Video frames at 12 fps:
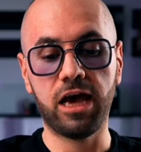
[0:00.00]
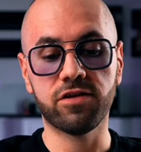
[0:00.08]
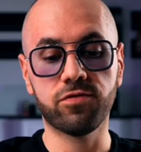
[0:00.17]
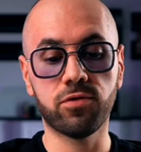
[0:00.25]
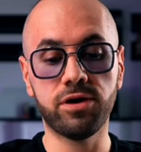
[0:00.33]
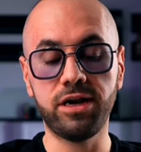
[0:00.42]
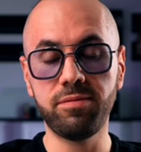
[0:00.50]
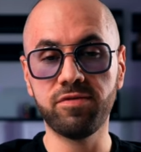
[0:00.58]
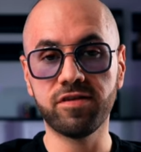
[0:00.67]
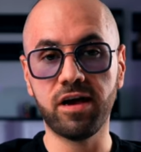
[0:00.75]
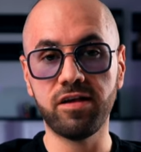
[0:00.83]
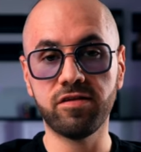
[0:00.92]
As for nib
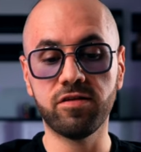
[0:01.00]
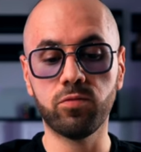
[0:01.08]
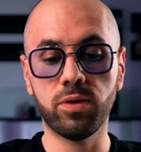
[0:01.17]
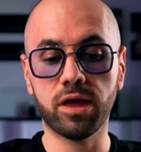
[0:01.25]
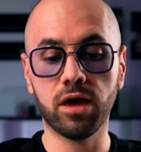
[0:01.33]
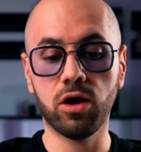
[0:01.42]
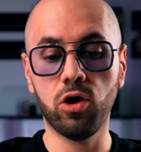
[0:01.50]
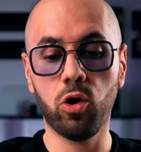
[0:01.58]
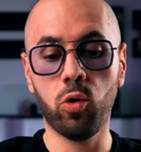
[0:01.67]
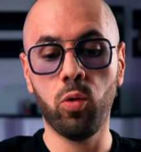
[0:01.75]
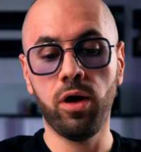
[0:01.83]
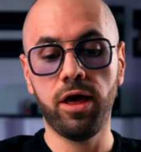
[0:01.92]
sizes, we can
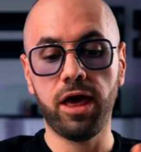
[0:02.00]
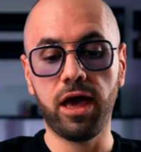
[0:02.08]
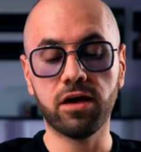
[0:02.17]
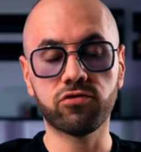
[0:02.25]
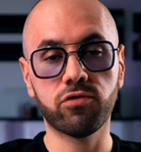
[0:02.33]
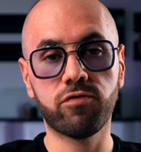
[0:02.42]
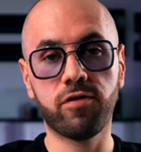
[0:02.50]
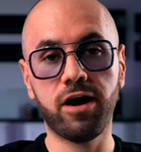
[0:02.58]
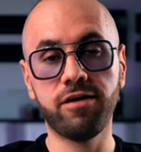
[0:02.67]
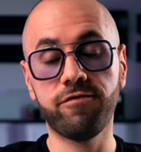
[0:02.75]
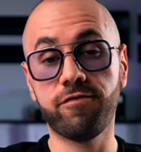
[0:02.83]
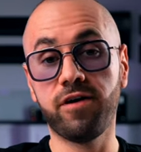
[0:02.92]
go extra
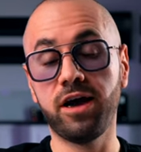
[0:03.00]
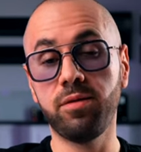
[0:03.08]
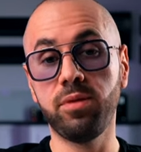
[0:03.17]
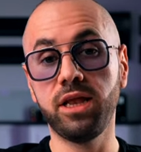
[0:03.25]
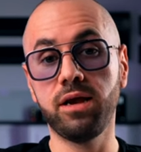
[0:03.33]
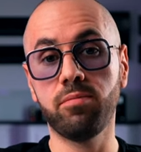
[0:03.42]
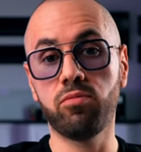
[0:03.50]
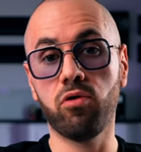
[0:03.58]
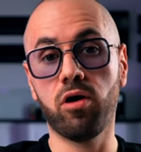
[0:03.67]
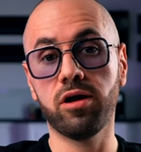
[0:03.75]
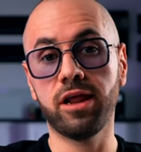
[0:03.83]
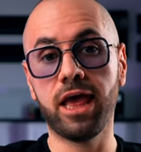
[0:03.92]
fine, fine, medium,
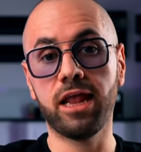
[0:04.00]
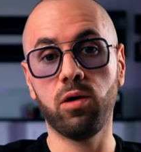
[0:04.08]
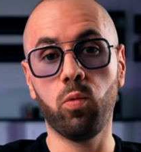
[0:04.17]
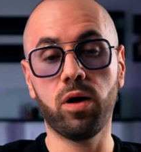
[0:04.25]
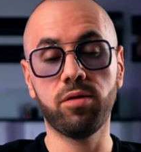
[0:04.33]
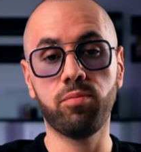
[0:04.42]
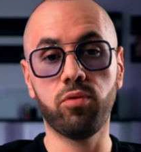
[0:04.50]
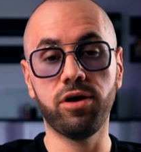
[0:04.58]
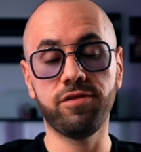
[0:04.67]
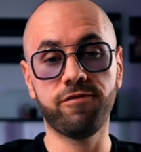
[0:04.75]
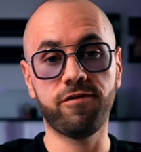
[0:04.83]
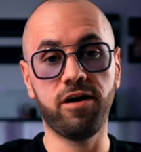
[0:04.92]
broad, and a
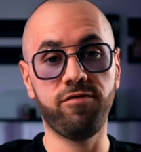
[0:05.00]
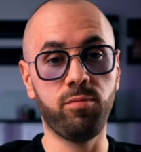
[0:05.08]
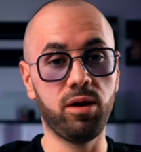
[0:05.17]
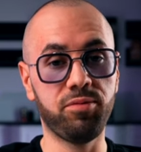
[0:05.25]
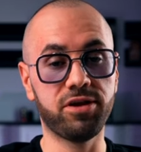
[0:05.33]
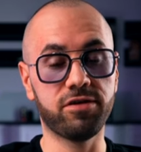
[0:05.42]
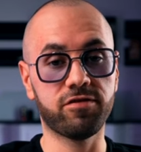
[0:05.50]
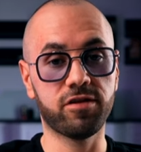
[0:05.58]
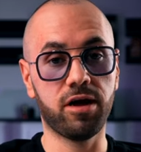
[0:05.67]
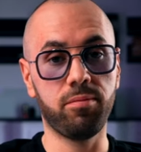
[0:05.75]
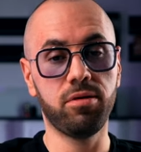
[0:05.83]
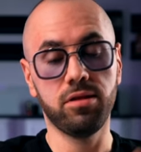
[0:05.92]
1.5 millimeter
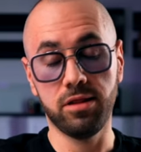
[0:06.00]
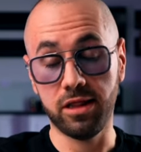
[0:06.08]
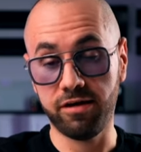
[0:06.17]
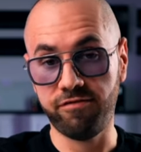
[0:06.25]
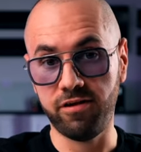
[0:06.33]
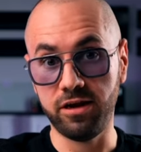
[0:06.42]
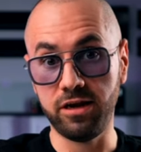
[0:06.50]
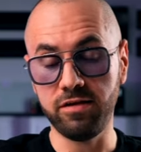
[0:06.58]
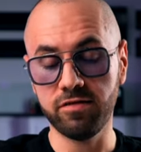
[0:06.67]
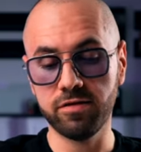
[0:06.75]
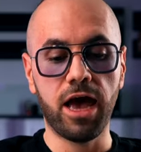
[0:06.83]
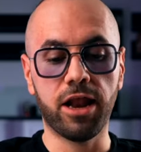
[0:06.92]
stub, La
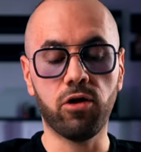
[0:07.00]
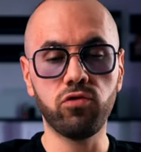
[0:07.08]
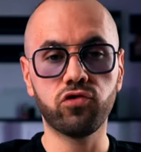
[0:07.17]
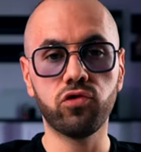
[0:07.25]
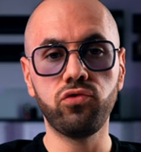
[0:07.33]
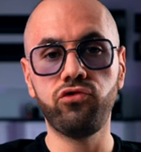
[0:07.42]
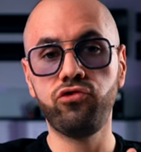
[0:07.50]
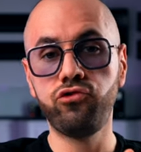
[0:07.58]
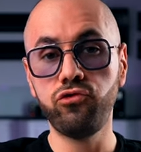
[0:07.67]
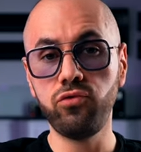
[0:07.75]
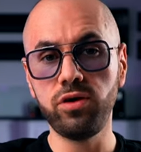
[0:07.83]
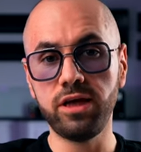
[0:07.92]
Fenice, and also
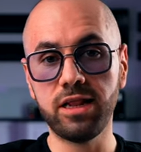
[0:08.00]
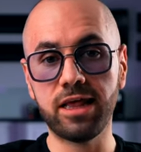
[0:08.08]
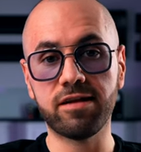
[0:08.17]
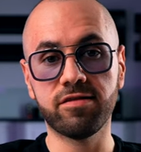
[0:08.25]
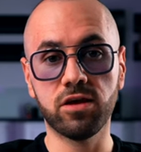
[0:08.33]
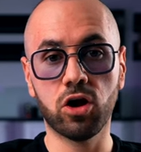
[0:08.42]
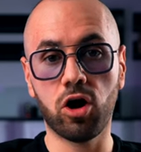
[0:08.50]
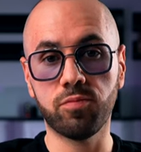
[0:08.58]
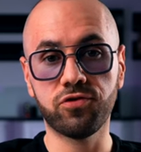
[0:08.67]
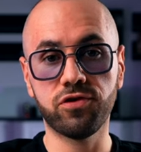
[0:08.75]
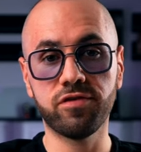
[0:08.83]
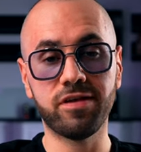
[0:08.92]
two elastic
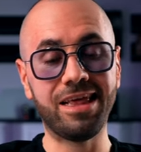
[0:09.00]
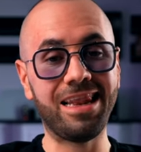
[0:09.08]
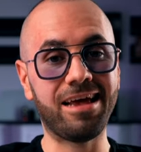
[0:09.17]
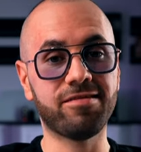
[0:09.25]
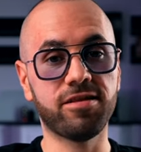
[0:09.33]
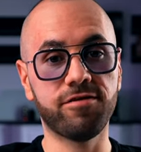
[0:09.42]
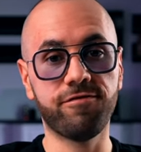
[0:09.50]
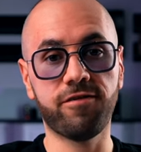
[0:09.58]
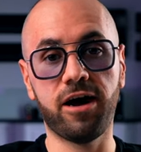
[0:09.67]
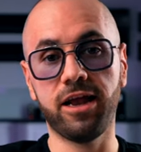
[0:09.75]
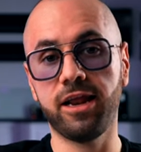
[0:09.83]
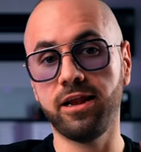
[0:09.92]
options, elastic
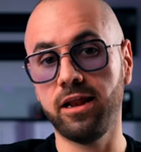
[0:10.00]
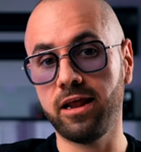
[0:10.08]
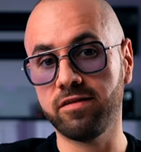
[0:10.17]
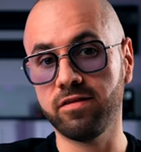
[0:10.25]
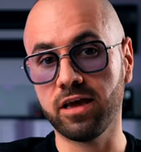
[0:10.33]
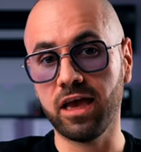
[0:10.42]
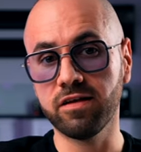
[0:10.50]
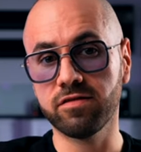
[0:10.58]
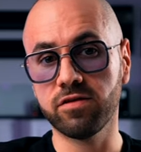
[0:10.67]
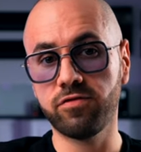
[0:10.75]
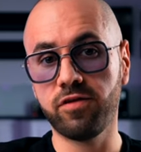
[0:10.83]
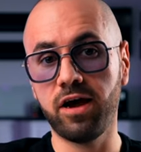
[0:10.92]
fine and elastic
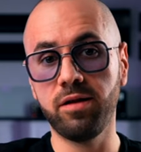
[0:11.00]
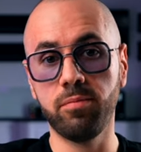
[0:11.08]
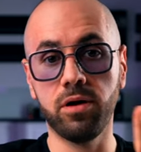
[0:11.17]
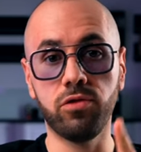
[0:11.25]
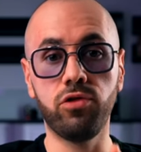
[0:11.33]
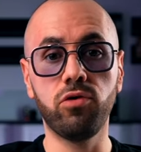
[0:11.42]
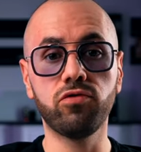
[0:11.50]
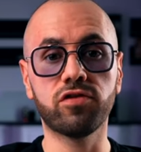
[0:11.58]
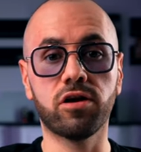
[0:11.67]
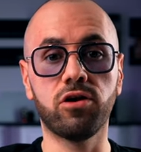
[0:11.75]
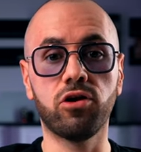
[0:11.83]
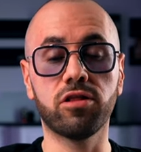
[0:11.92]
extra fine, but those
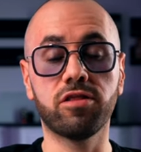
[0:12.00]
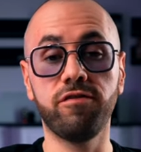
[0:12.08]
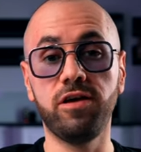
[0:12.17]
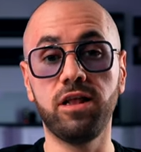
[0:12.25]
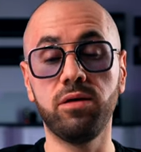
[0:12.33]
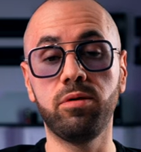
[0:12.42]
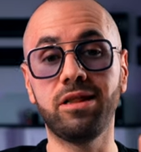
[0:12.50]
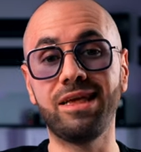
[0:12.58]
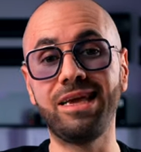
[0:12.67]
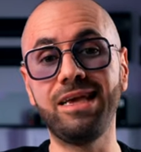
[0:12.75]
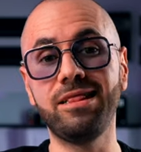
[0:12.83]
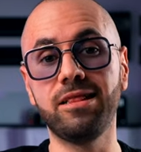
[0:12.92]
are not available
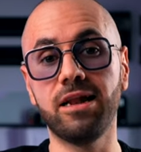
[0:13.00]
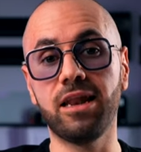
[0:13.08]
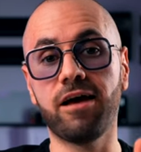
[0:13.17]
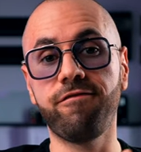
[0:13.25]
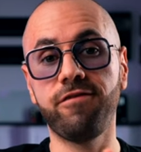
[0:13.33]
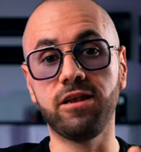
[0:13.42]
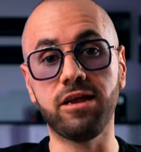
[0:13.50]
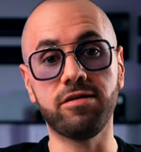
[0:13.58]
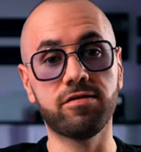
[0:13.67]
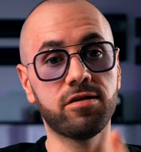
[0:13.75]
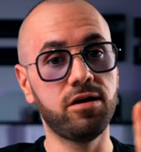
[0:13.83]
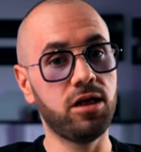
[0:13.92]
in the La
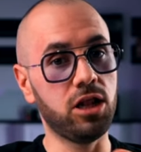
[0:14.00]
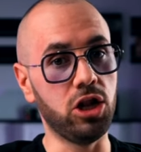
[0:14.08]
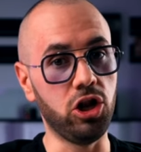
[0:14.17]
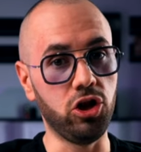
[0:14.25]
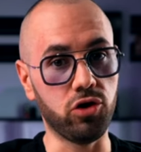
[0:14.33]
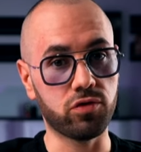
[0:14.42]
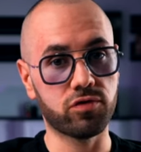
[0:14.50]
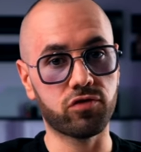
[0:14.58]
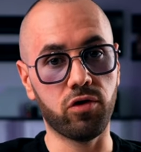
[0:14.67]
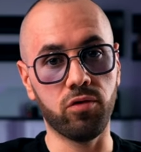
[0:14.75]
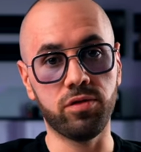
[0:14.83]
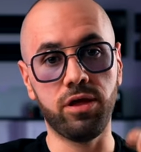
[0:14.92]
Fenice look.
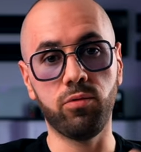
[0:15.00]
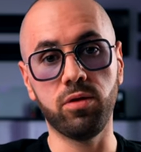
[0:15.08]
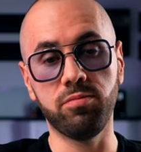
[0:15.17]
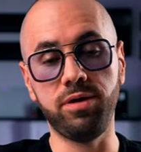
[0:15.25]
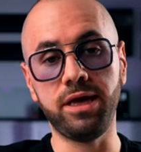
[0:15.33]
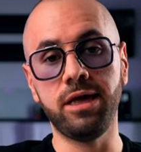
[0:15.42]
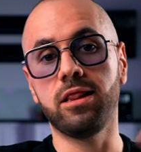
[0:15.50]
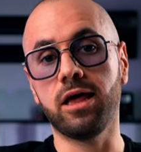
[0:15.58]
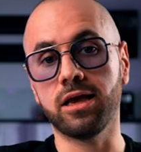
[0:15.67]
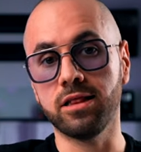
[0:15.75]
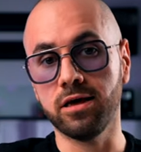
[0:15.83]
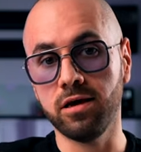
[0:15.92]
So they will be
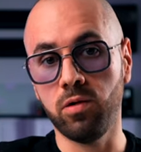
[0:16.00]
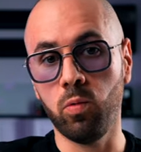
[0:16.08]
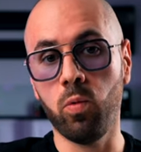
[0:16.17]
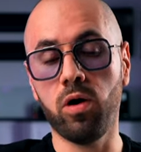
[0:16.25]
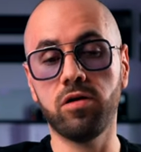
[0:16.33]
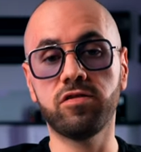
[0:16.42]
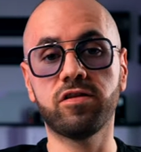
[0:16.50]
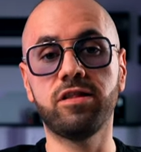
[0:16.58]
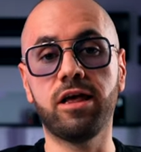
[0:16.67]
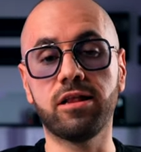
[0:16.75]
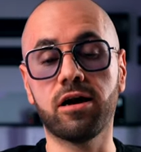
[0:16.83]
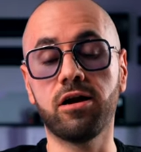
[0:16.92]
like the ones
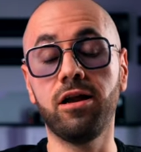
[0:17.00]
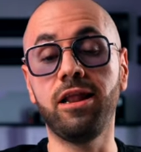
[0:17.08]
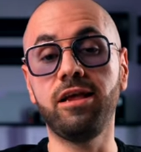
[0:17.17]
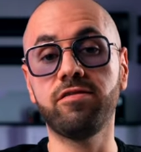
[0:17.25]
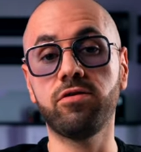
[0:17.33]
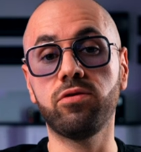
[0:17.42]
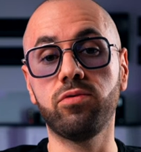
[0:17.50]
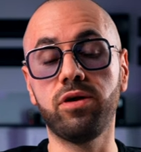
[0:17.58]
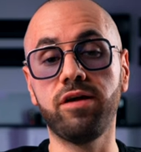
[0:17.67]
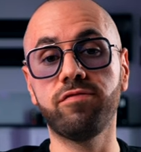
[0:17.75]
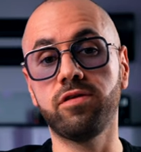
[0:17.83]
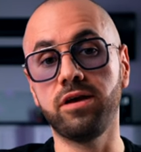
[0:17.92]
that are laser
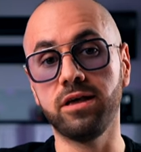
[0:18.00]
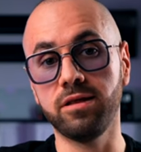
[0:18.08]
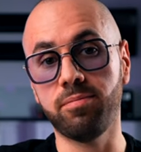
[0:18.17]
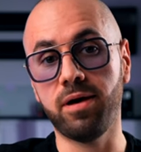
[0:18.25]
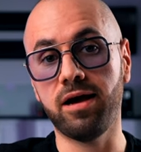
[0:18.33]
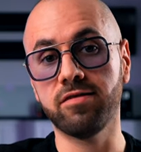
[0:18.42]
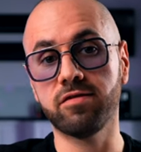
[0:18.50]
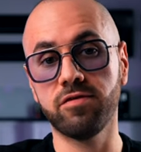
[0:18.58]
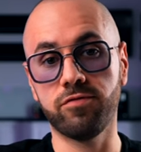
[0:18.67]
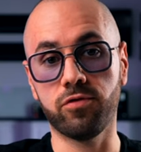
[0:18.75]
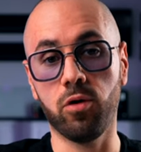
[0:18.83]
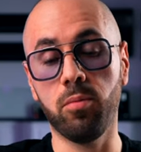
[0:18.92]
engraved in the past
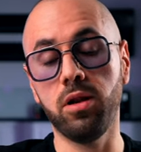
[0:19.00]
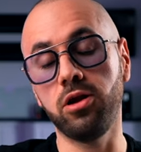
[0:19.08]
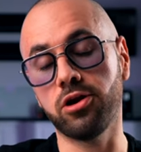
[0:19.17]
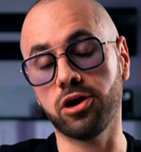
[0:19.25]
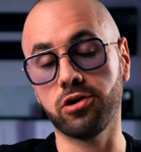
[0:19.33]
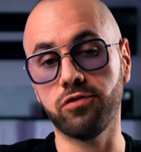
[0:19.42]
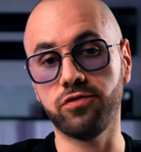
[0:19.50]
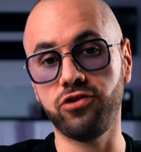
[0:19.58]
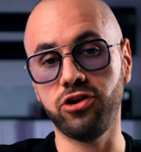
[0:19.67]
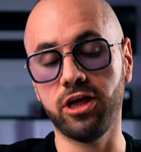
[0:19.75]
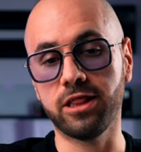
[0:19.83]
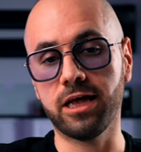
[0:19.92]
from Leonardo
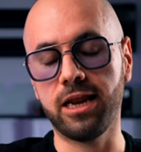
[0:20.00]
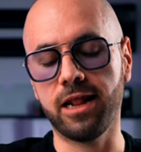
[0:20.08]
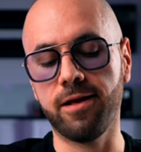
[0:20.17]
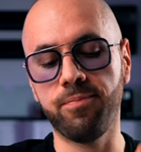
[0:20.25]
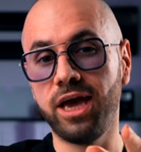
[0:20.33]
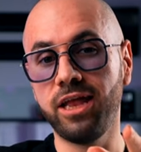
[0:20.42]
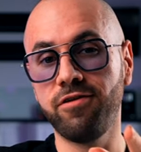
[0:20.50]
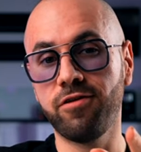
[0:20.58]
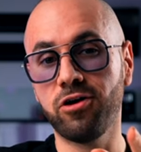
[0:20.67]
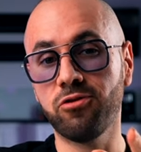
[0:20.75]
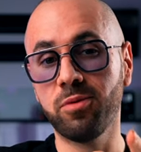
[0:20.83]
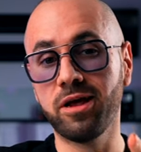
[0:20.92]
Officina Italiana. 80
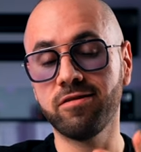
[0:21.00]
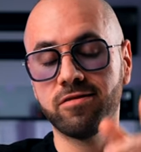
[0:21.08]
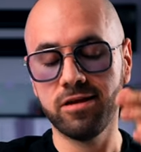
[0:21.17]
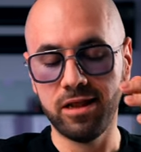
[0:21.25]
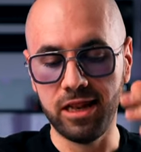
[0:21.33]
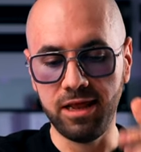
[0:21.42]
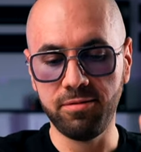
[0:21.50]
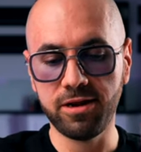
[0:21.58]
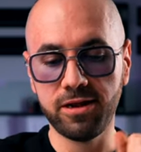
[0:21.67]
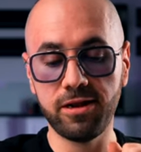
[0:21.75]
round pens, limited